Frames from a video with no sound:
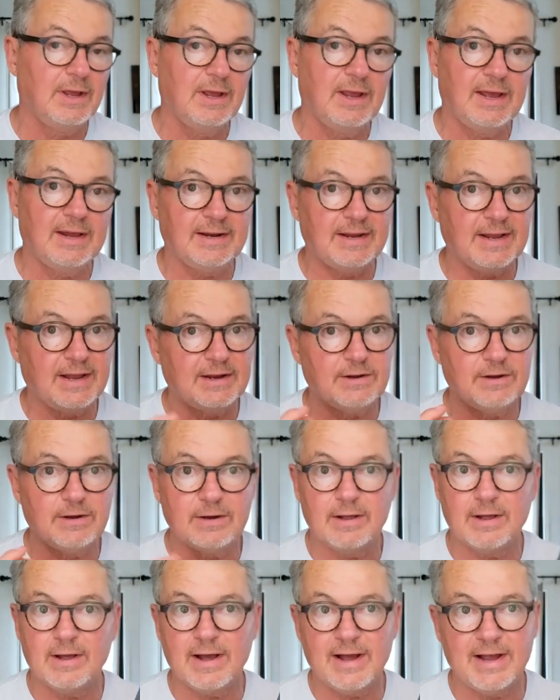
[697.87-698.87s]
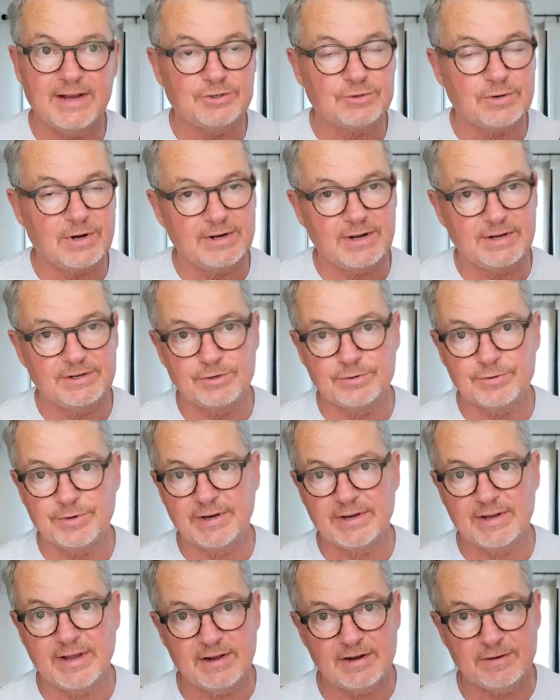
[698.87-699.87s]
And again, I try not to
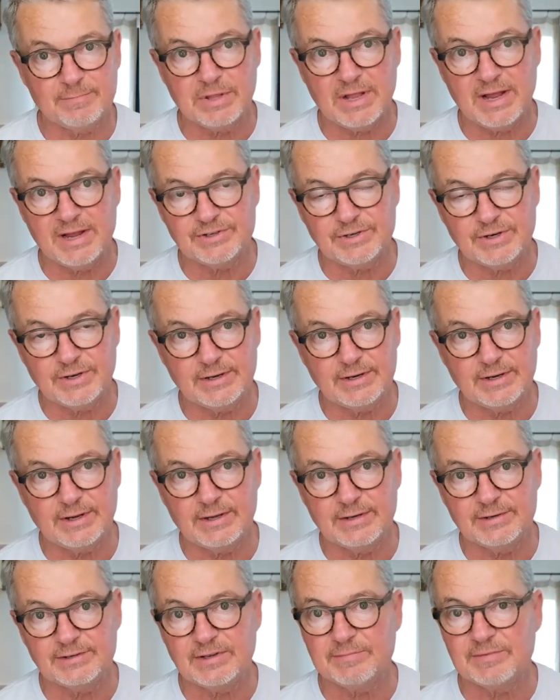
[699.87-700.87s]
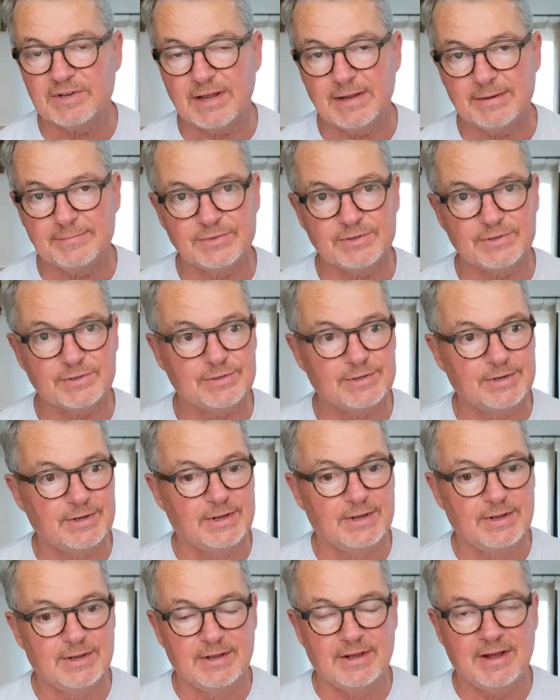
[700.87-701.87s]
drink out of plastic. Sometimes
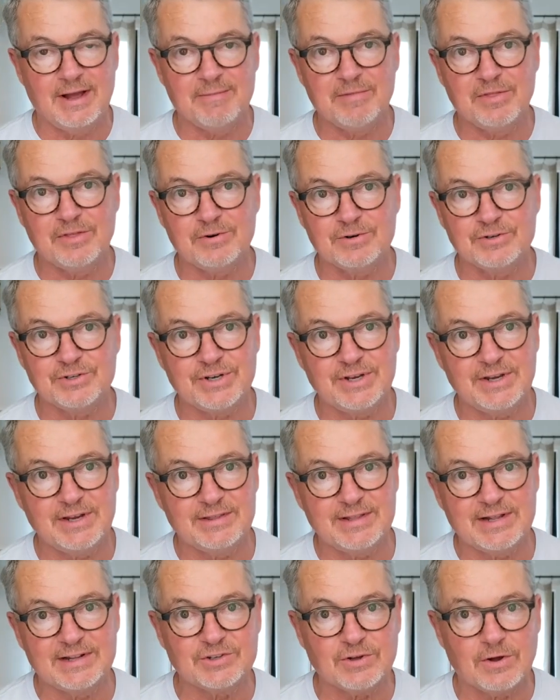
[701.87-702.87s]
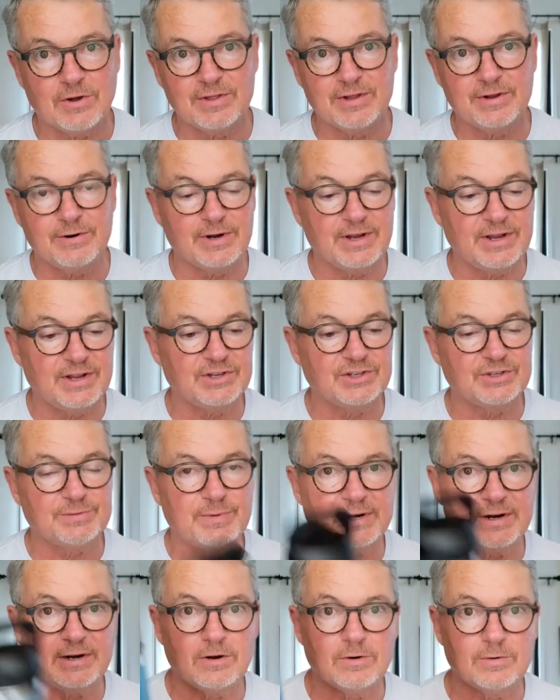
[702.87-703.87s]
I'm thirsty and that's all there is,
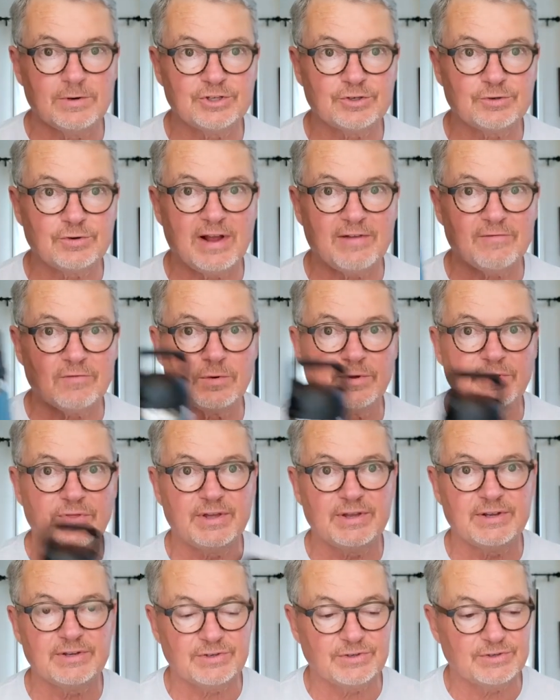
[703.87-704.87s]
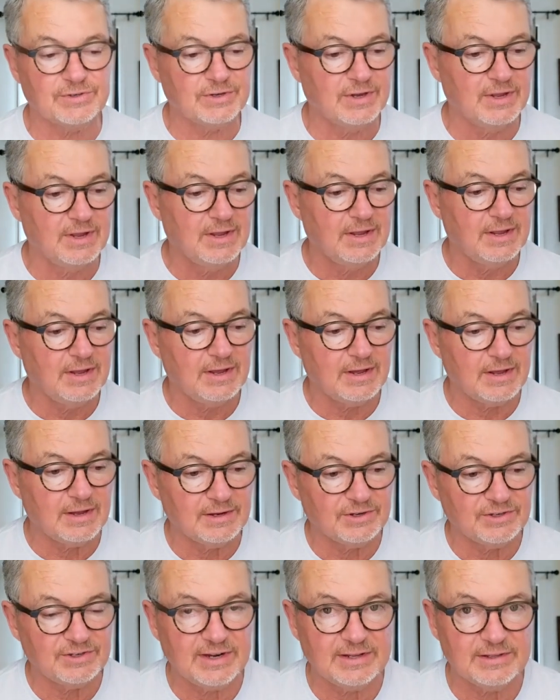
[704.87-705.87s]
but I always travel with this.
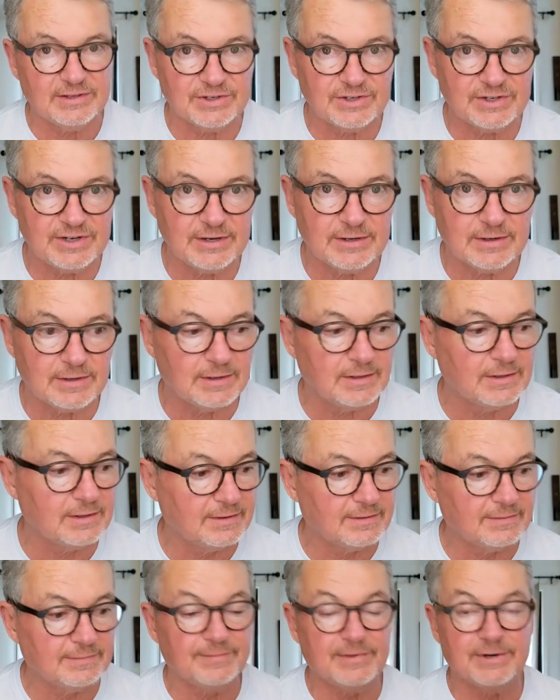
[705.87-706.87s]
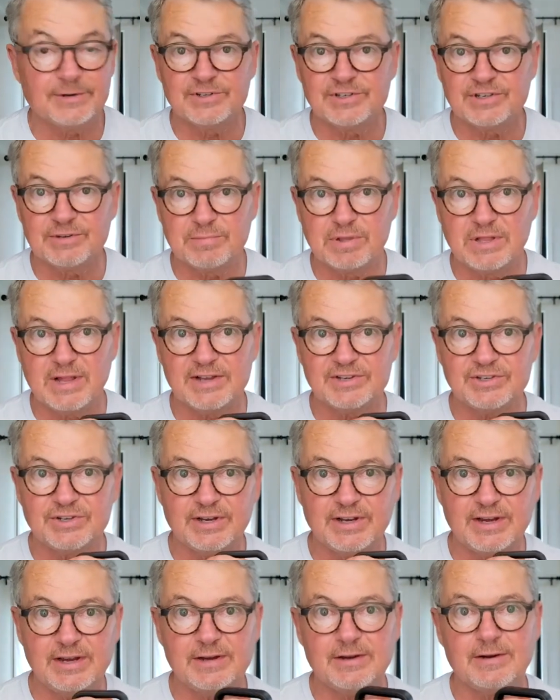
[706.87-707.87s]
Stainless steel, there is some
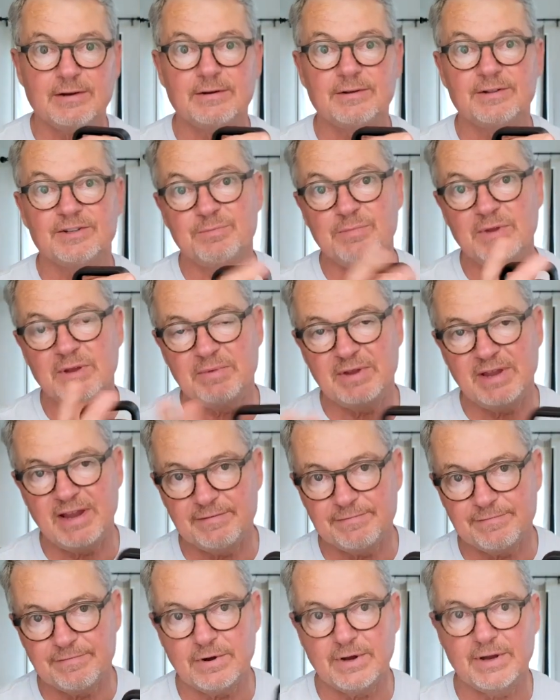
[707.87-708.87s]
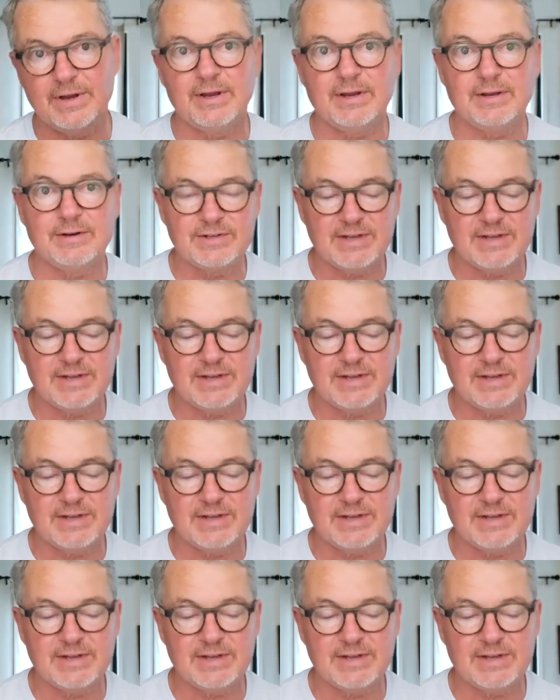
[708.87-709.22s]
plastic here. It's BPA free.